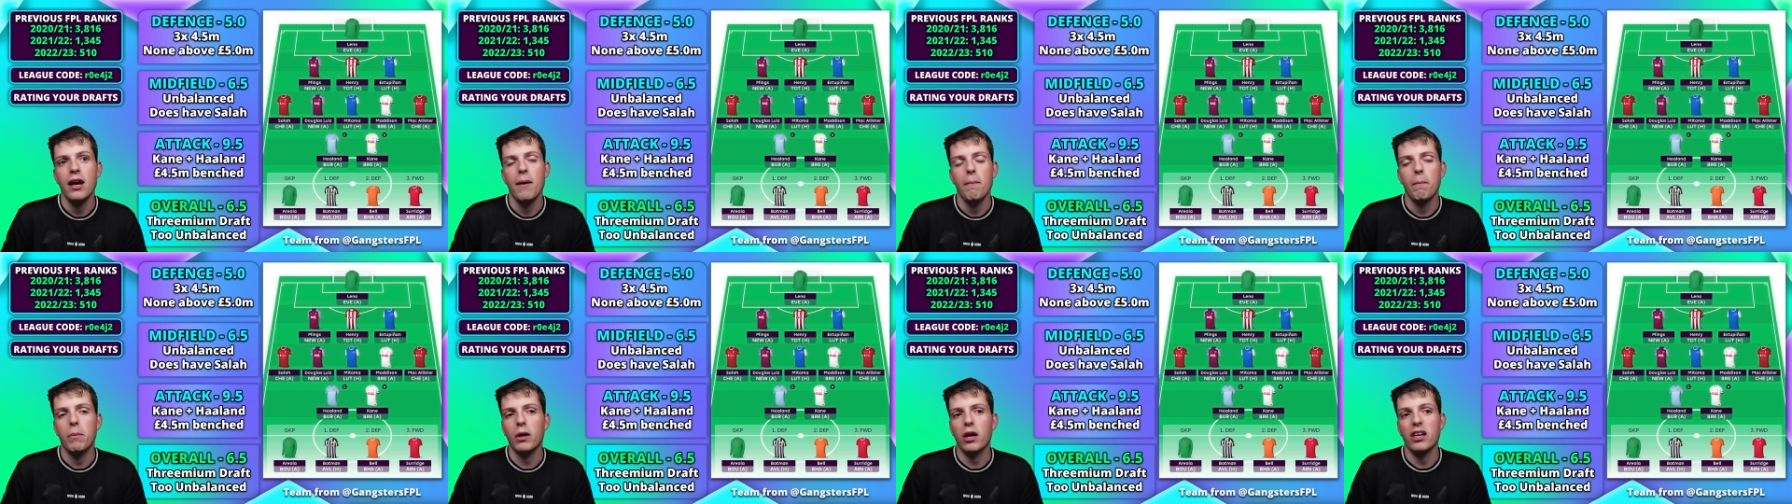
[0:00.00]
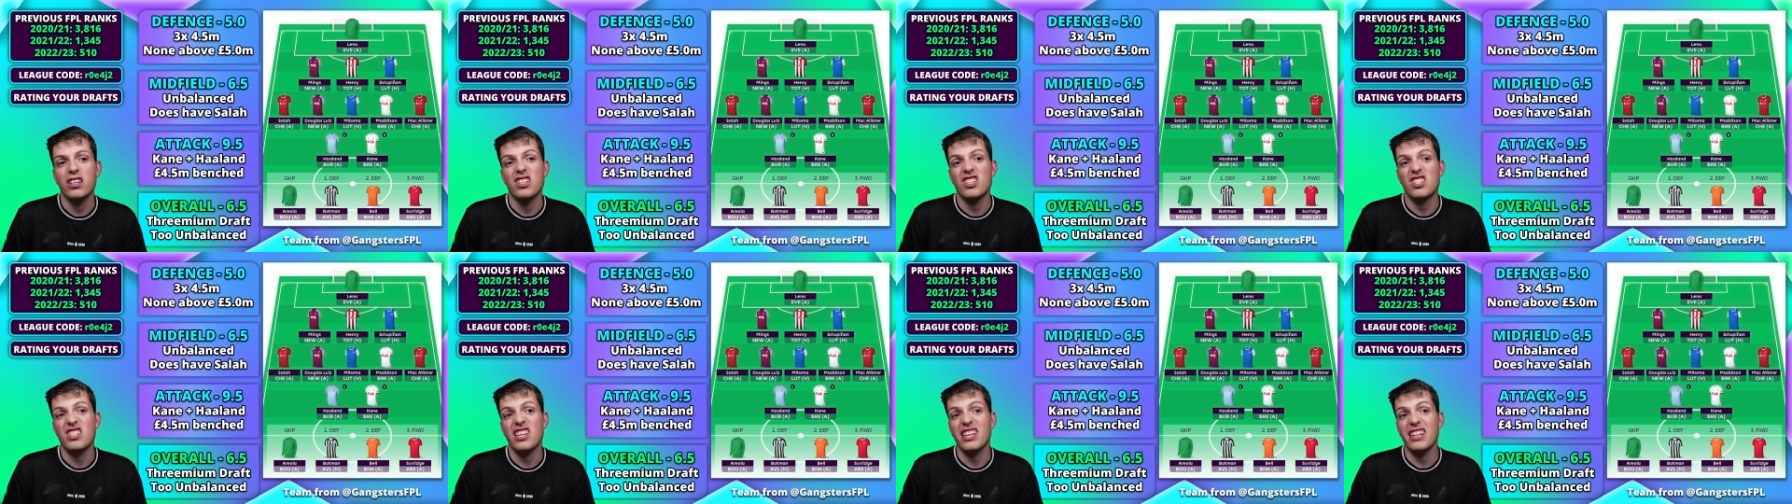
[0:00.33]
but I
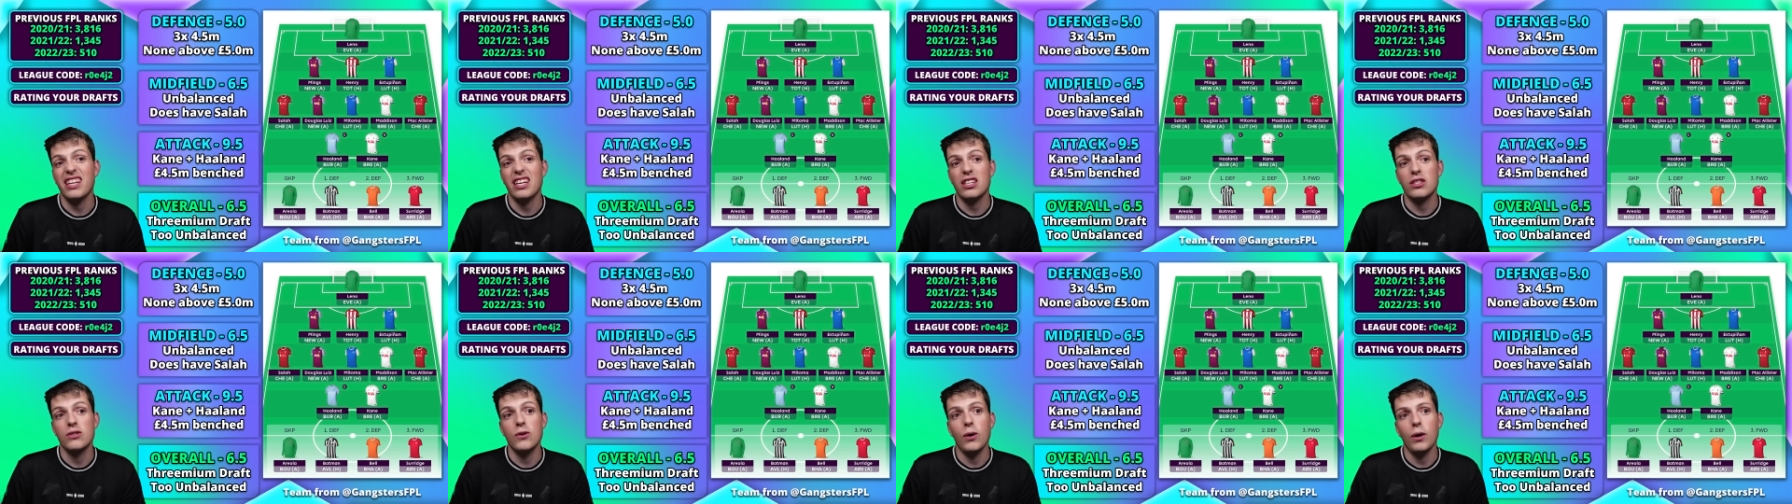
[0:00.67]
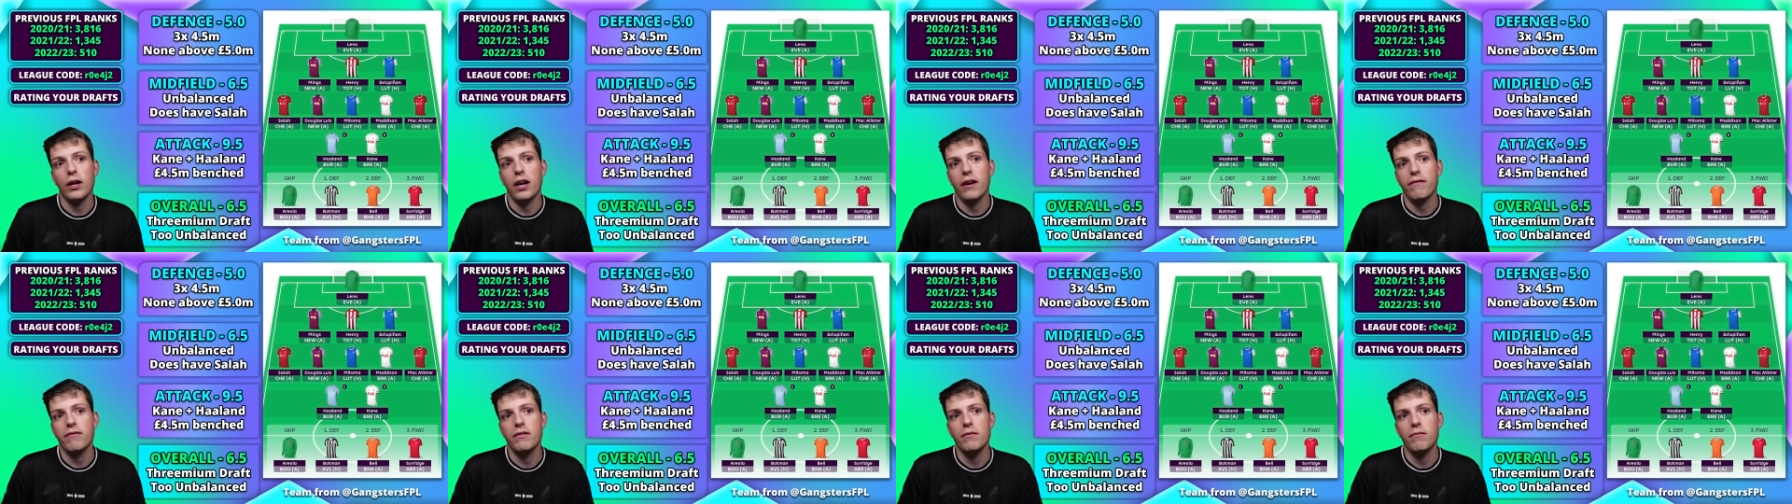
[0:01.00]
just think there's not
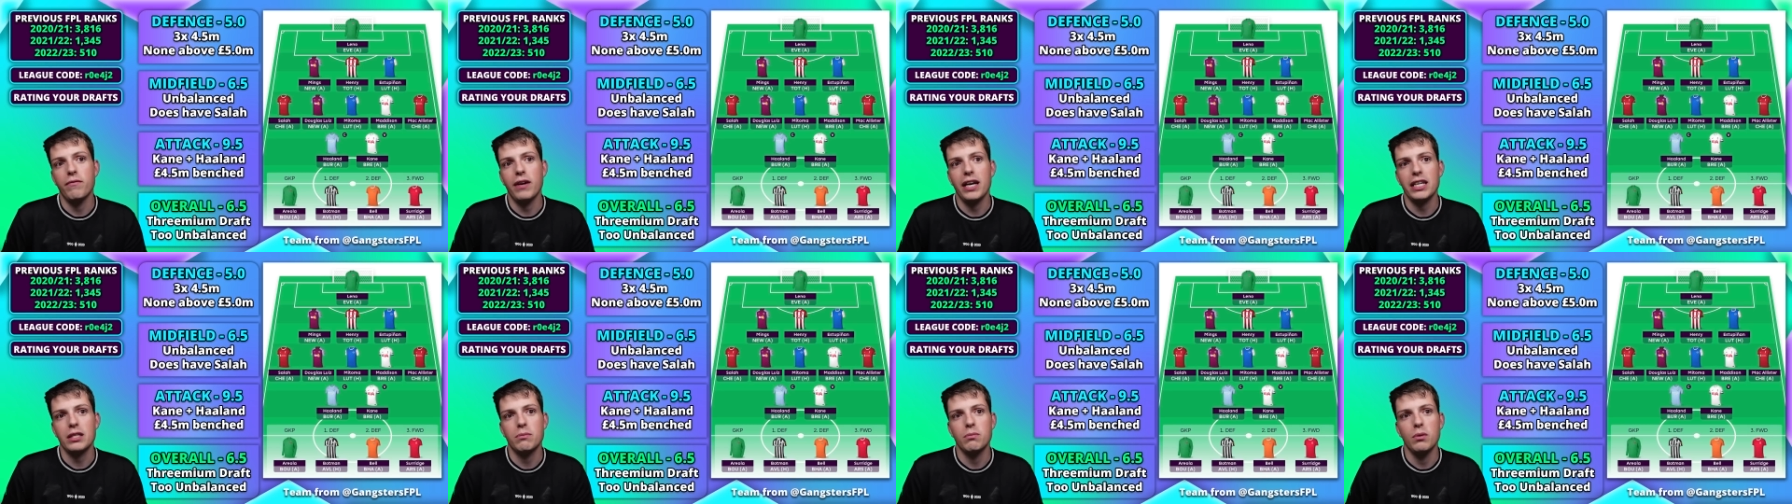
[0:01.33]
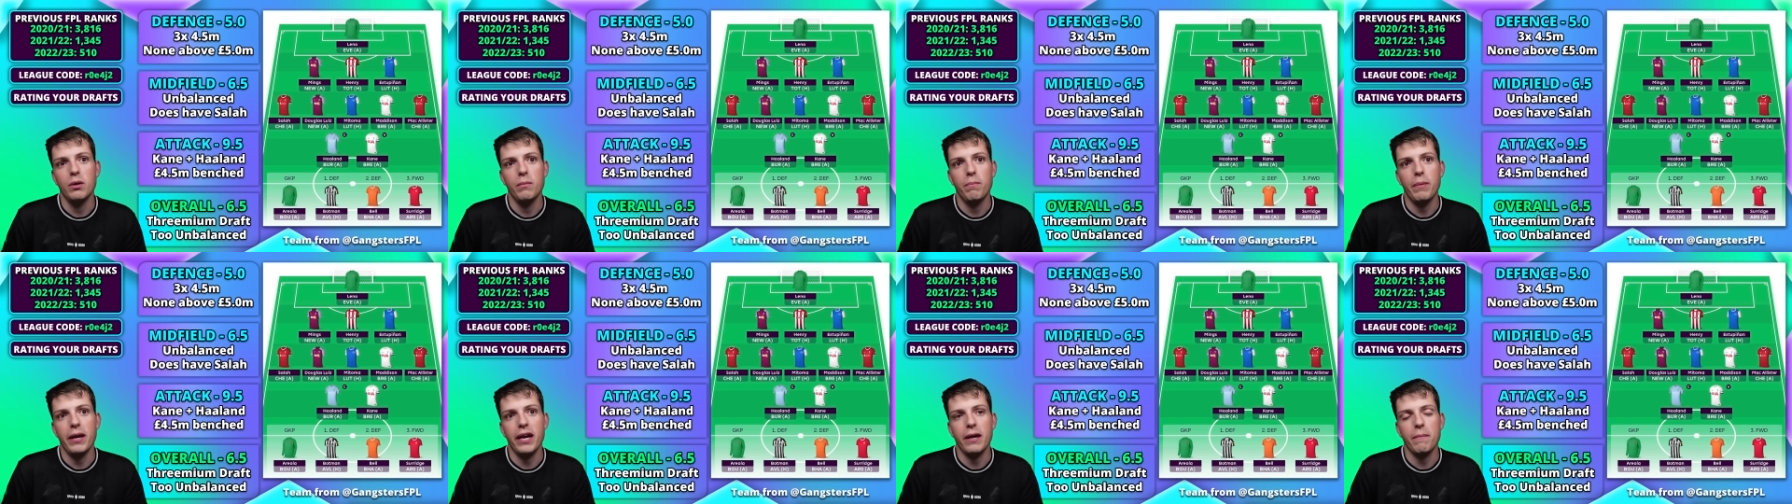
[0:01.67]
enough
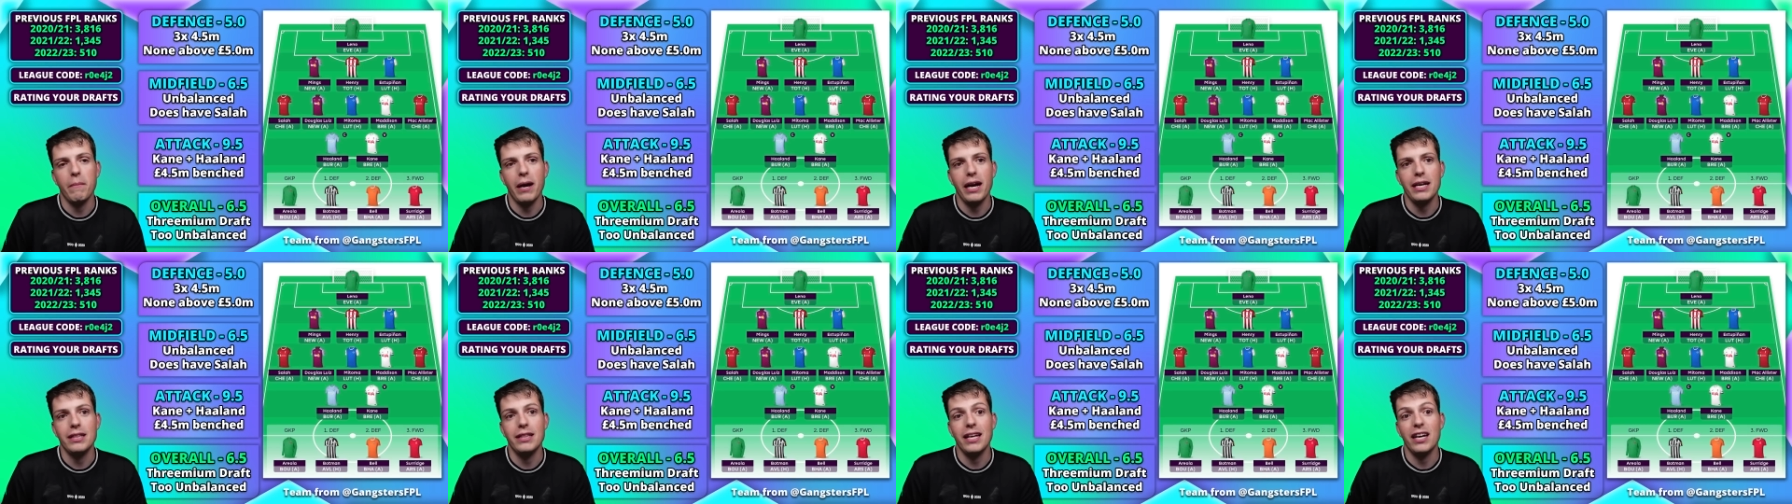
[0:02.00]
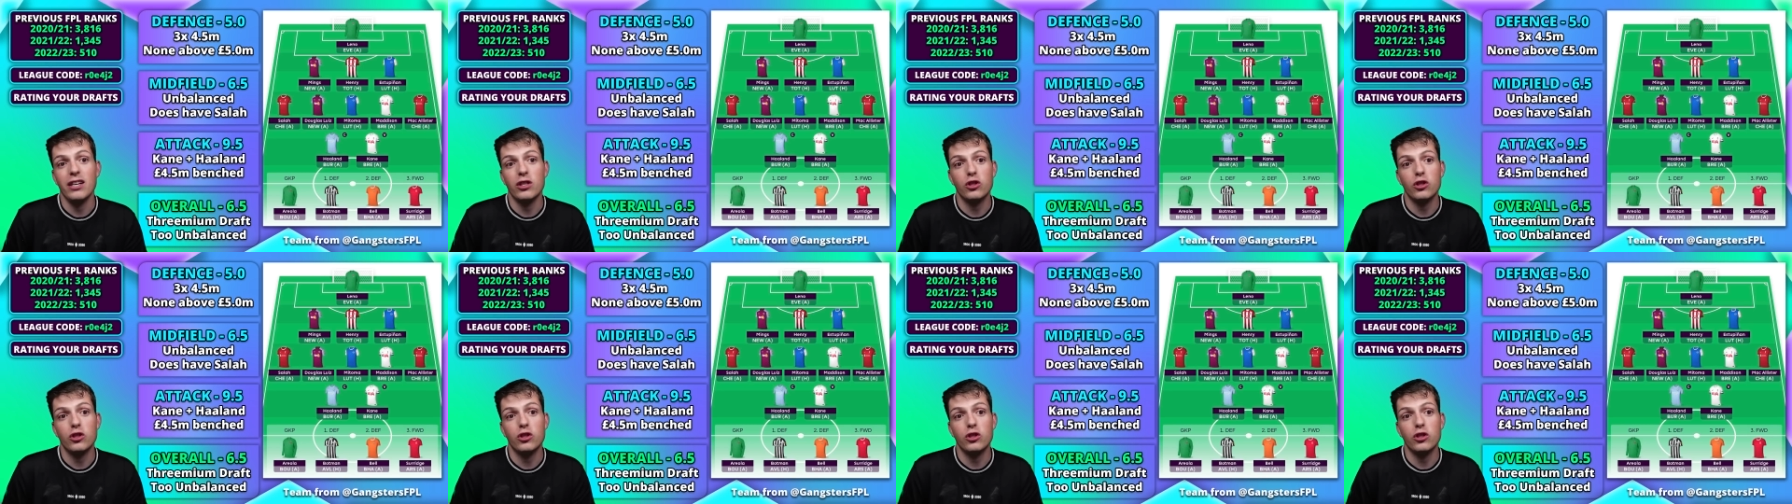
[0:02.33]
investment being made there.